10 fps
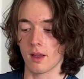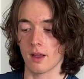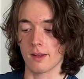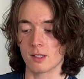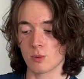
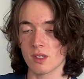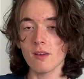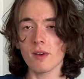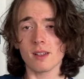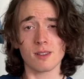And
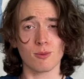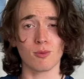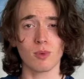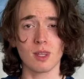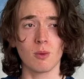Sportiva has a
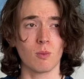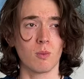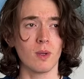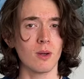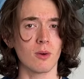really
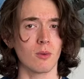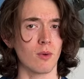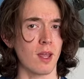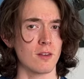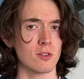weird
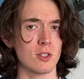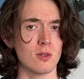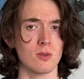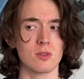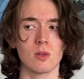array of
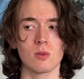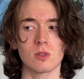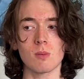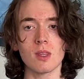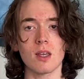shoes. So
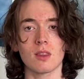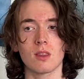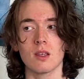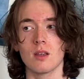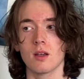something like
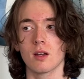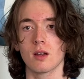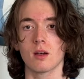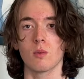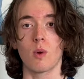the
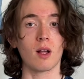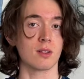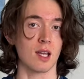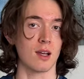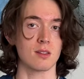uh,
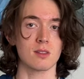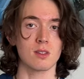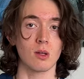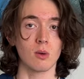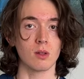Wildcats,
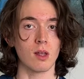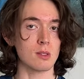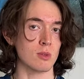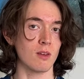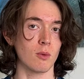the La
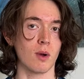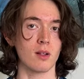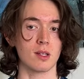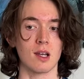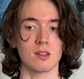Sportiva
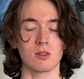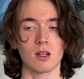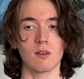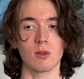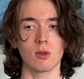Wildcats are
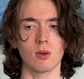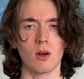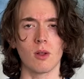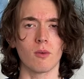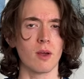kind of their
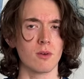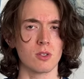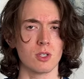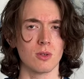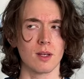all-rounder
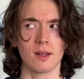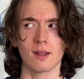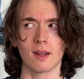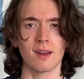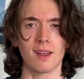shoe that
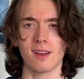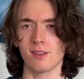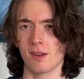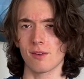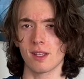can kind of
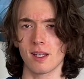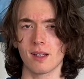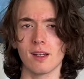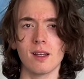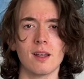handle
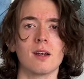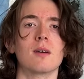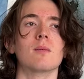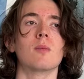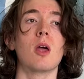everything. Um,